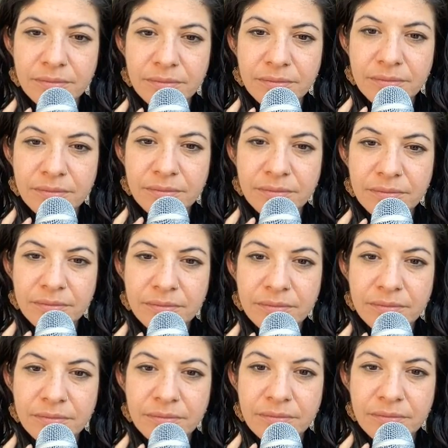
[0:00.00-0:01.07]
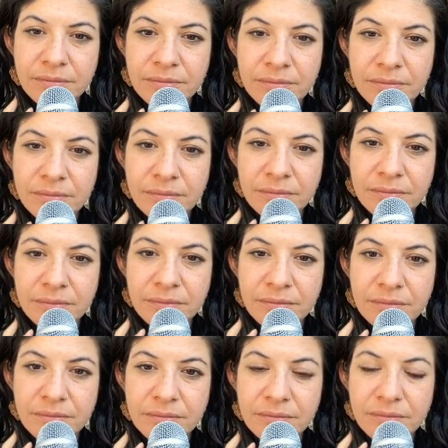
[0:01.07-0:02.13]

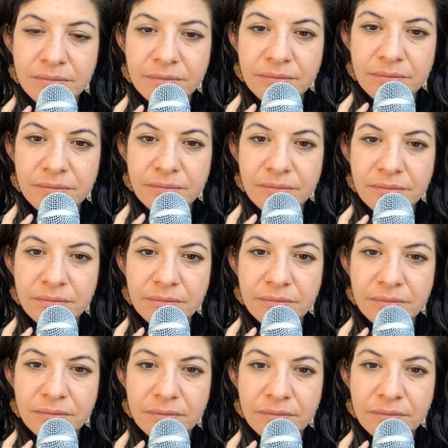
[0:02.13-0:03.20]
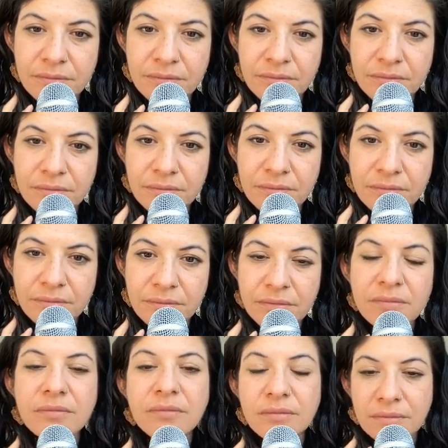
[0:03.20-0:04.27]

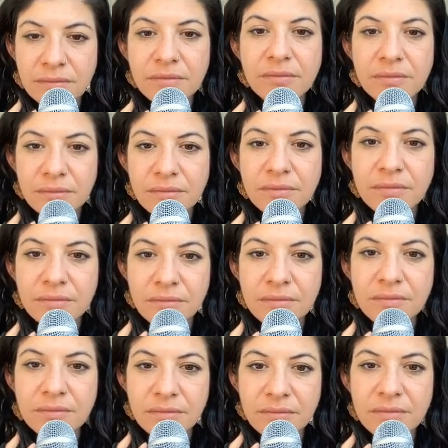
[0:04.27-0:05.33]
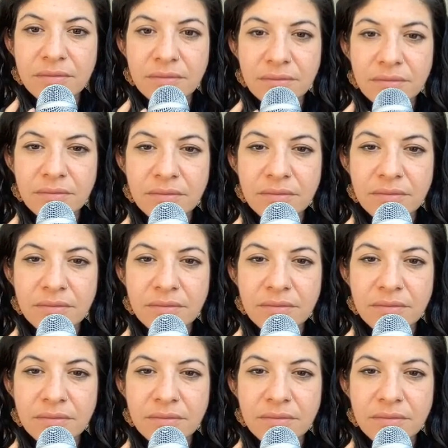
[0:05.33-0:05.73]
This person isn't speaking.